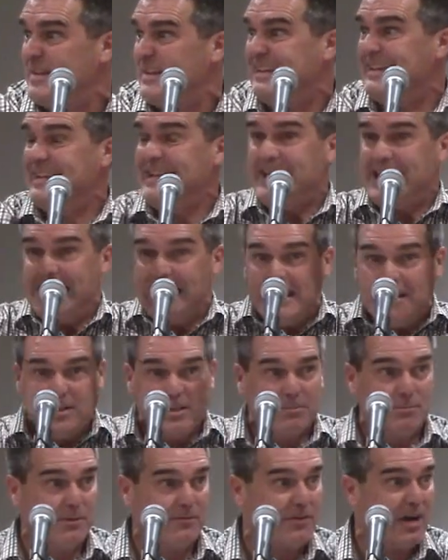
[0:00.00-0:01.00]
The
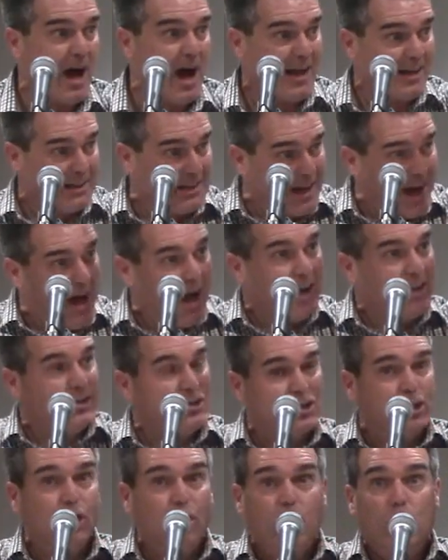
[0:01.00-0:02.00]
kingdom of God,
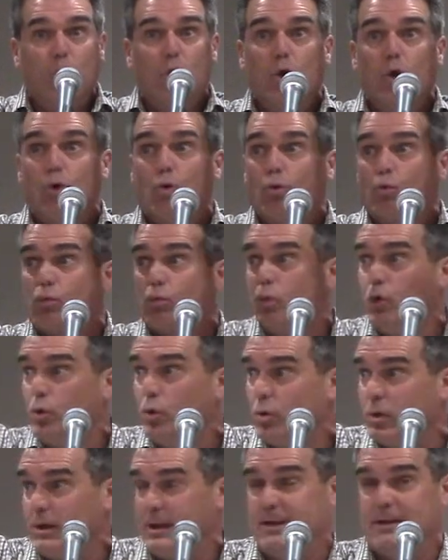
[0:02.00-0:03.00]
God's
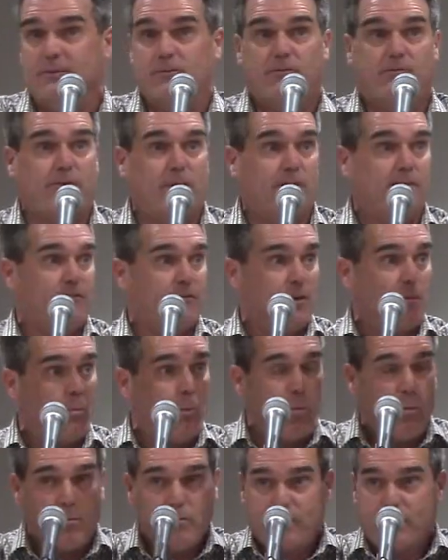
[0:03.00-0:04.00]
ruling
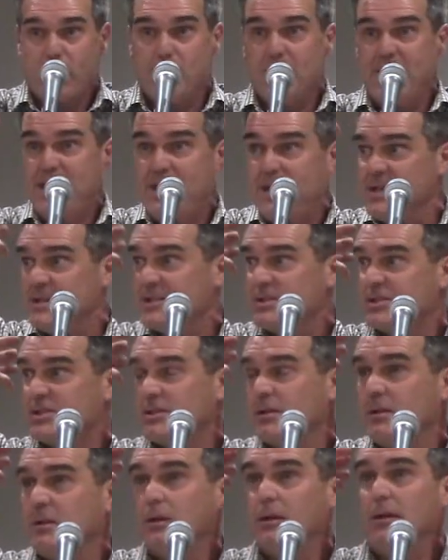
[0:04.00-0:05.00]
from
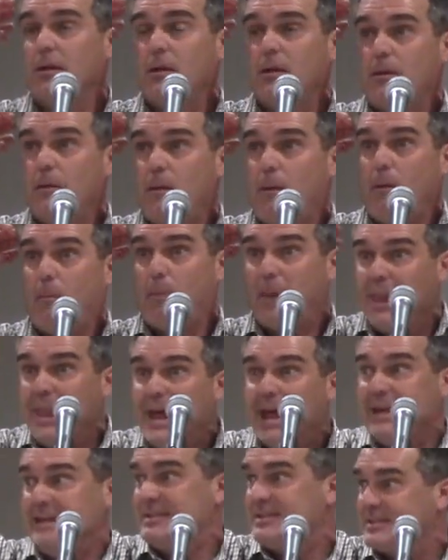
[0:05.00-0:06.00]
His
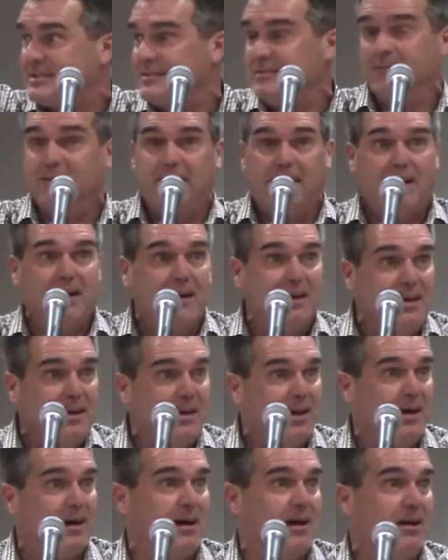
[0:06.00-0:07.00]
place
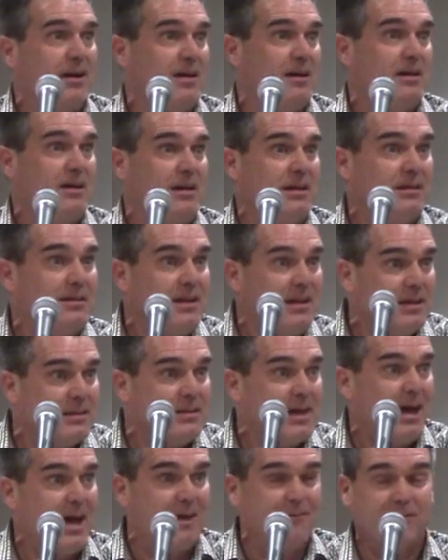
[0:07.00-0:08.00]

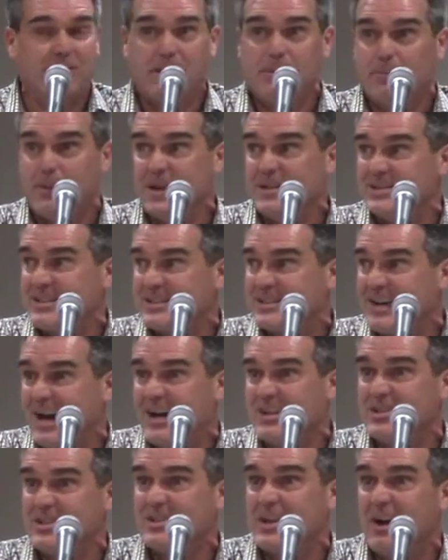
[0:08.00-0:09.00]
in the heavenly places,
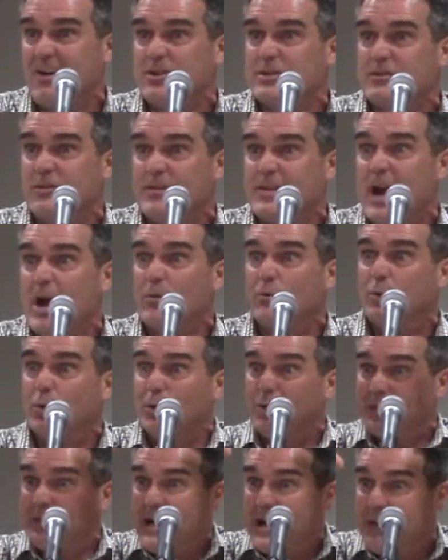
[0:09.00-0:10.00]
God's desire is for that
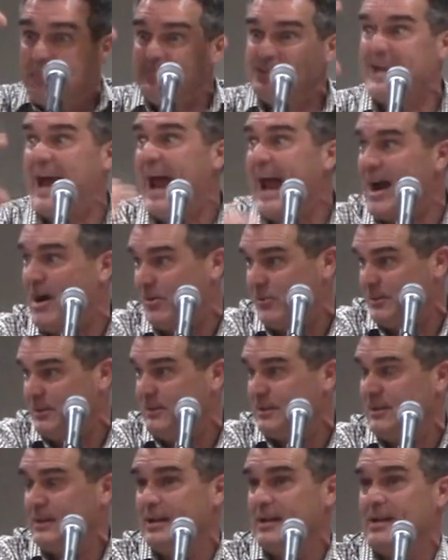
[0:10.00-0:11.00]
rule to come
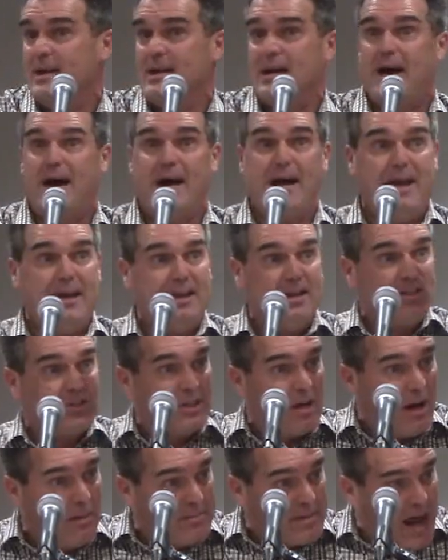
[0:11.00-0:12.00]
down. And it's
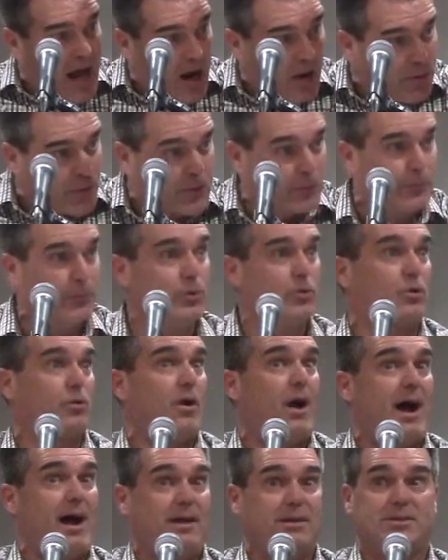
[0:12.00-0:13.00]
come down through
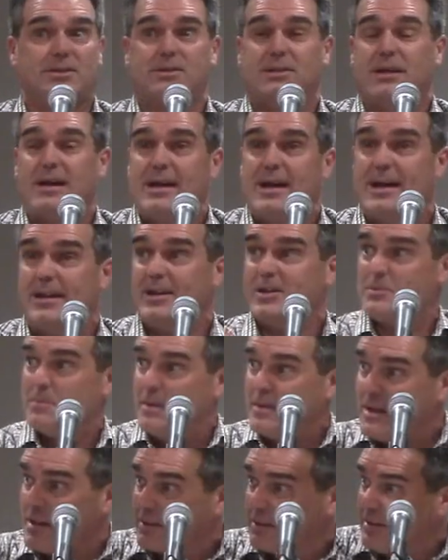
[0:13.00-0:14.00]
Christ. And it's
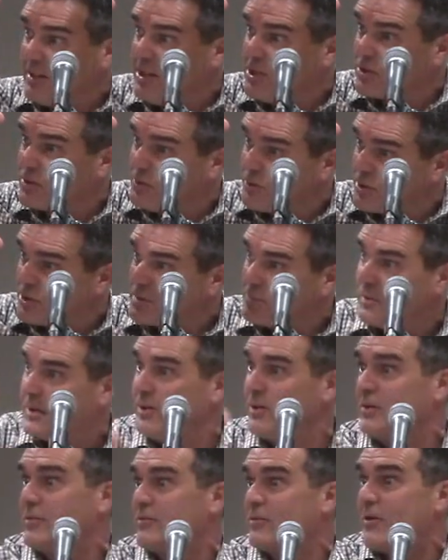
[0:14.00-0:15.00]
been unleashed through the
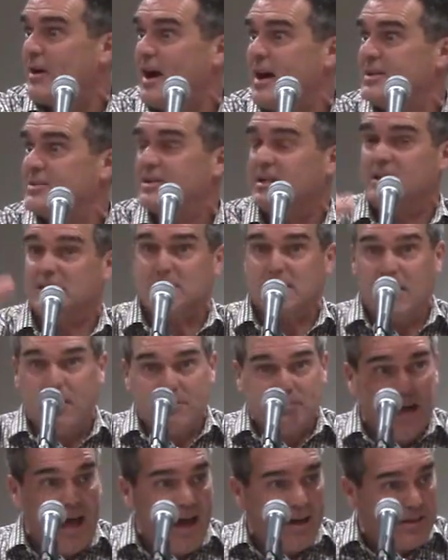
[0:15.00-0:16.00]
Spirit of Christ. And it's
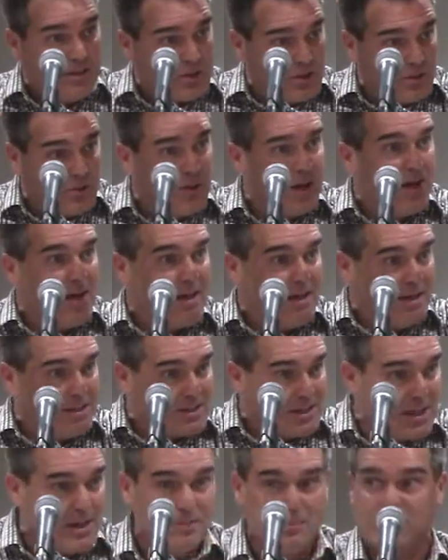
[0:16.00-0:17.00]
come down into
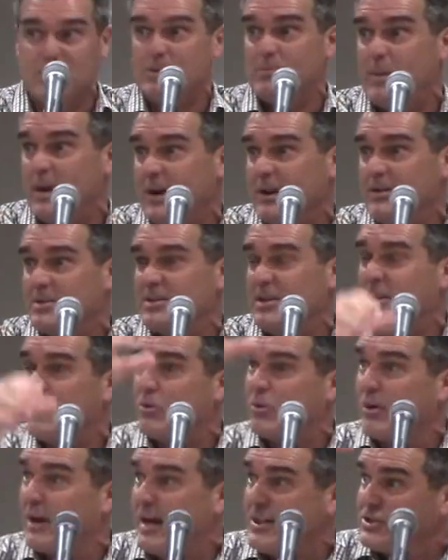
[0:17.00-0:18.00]
His image bearers. And
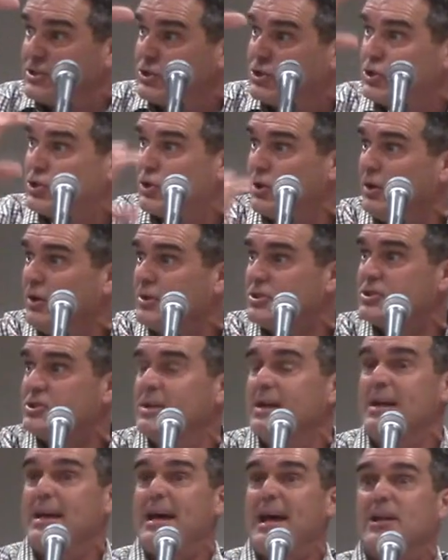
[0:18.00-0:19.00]
it creates a
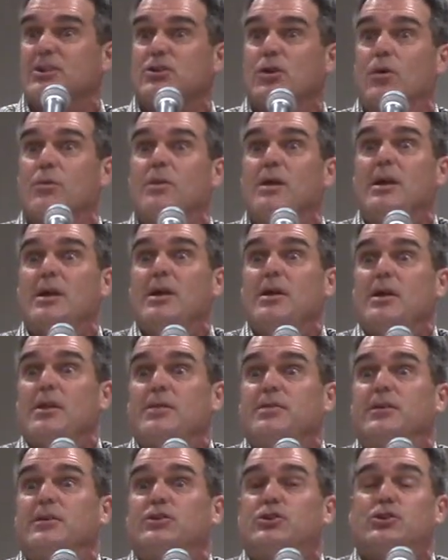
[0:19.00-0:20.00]
church. And so
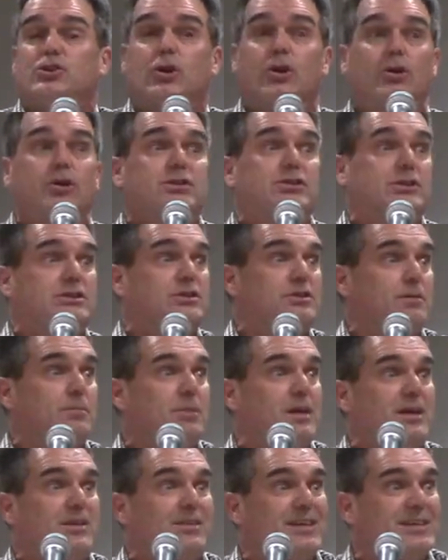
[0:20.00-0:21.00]
the church is to
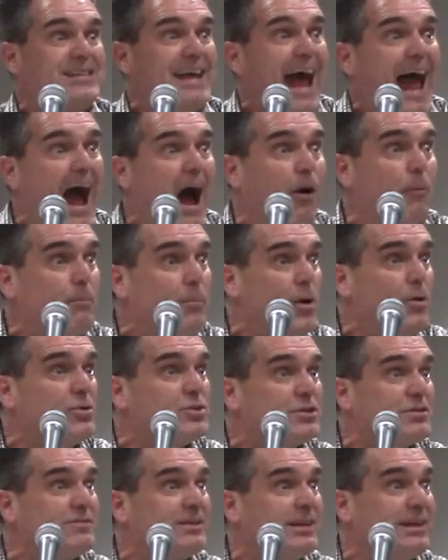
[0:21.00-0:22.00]
be this
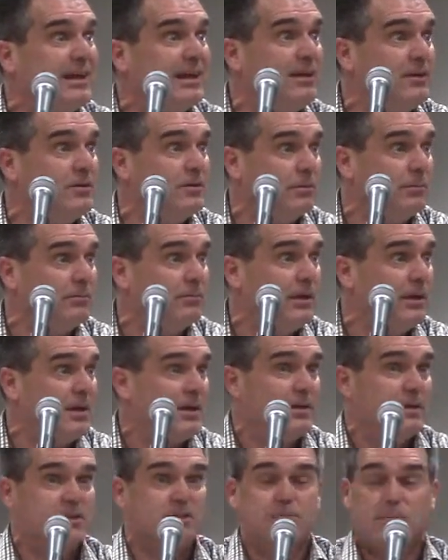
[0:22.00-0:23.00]
outpost of the kingdom.
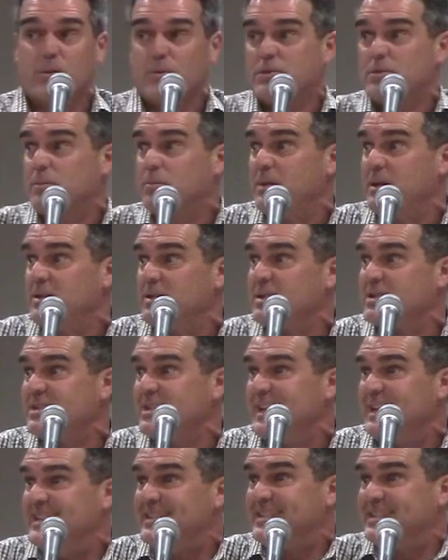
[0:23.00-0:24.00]
It's supposed to be
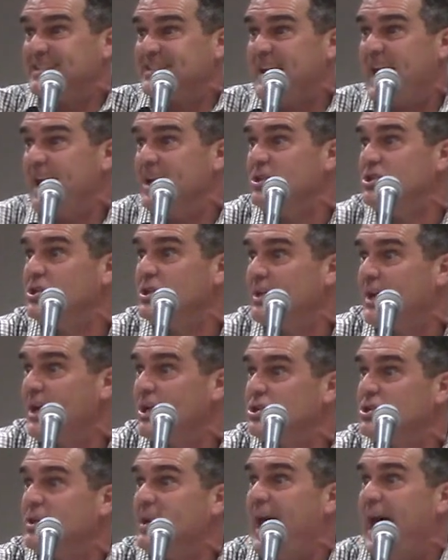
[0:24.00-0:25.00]
this
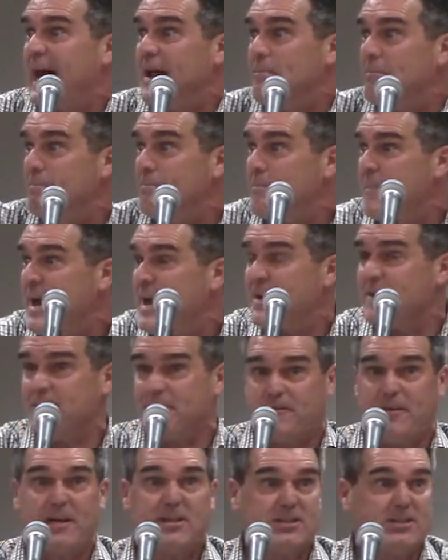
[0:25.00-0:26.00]
instantiation and
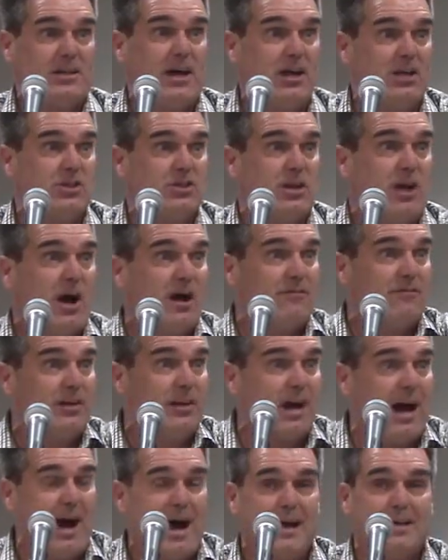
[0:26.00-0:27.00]
manifestation
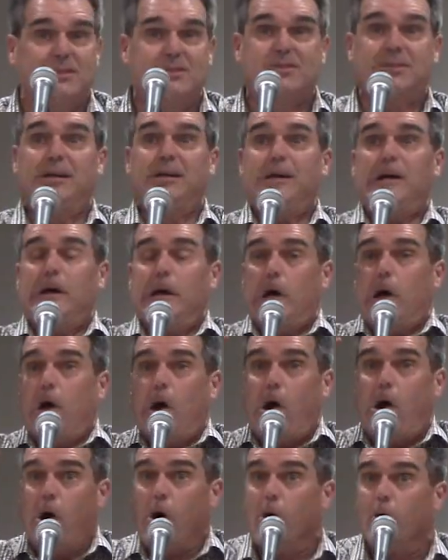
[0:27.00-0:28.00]
of God's
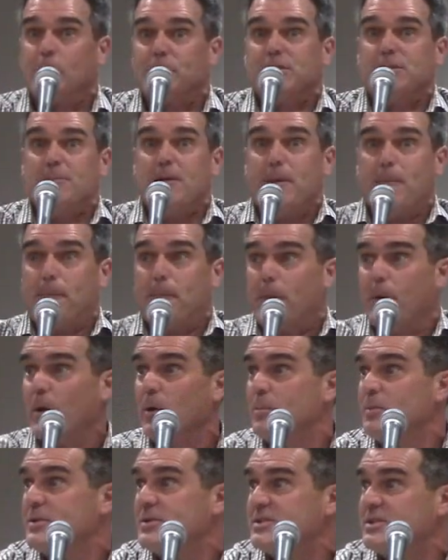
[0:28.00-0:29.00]
ultimate
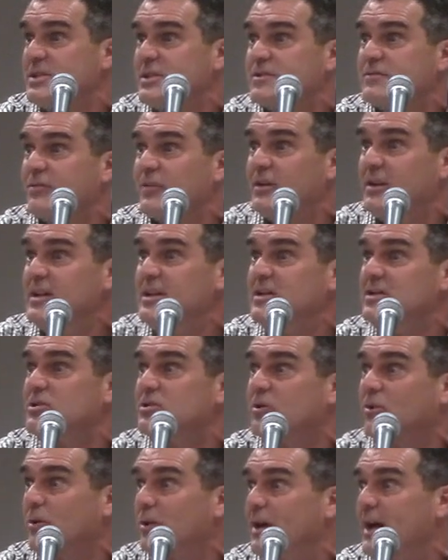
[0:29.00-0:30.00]
purposes for
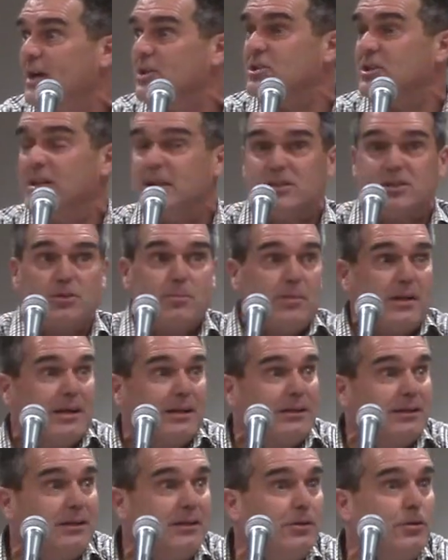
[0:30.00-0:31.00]
His creation. It should be
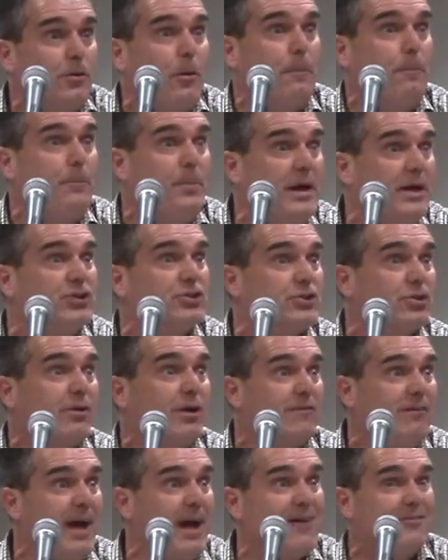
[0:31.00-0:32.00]
a little picture
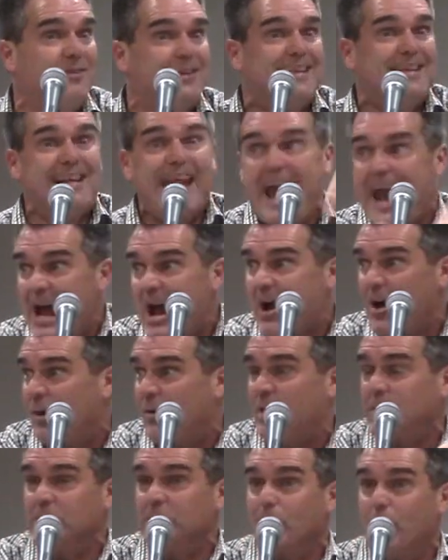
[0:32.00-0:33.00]
of heaven
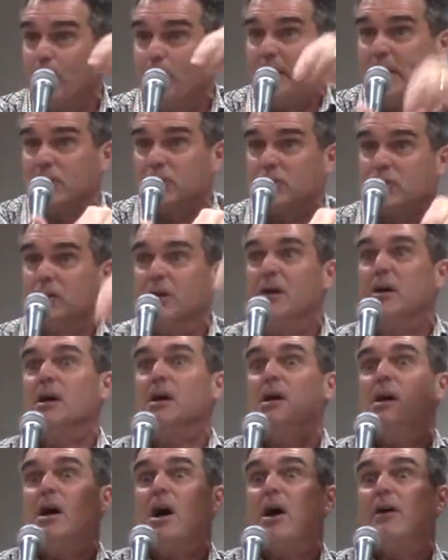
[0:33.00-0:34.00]
now, a little picture
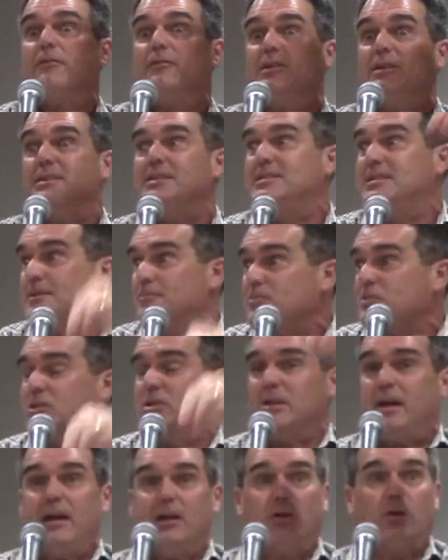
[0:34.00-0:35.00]
of
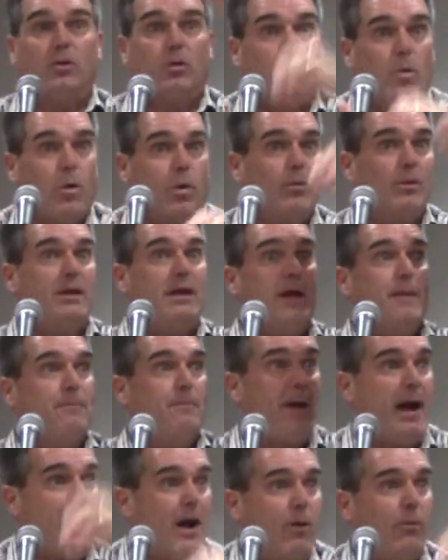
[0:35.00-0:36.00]
redemption and glory
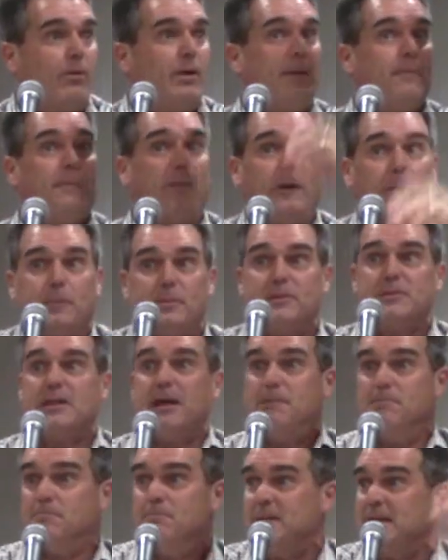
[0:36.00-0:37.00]
and power and purpose
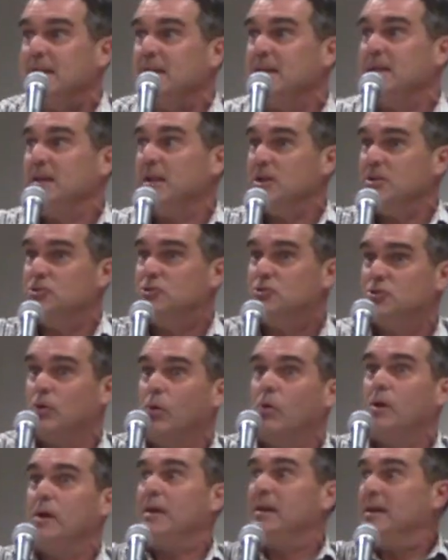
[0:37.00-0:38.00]
and meaning and
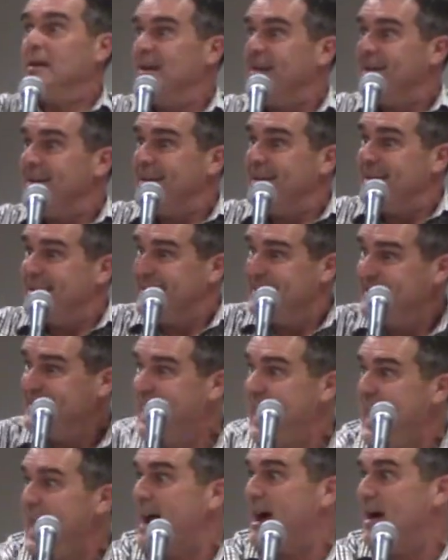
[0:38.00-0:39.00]
joy
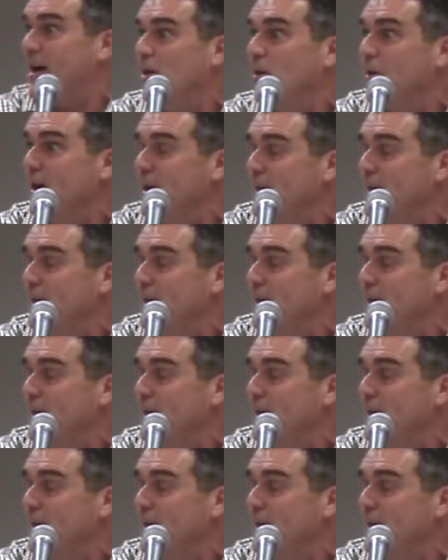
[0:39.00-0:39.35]
now.